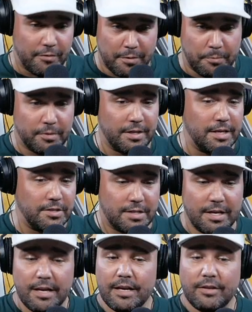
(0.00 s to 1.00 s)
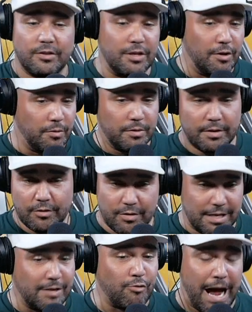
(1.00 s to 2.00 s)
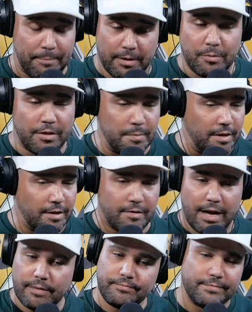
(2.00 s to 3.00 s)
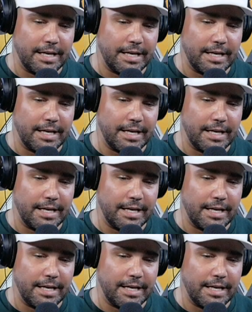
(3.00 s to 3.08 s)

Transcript: police, grappling with him on the ground.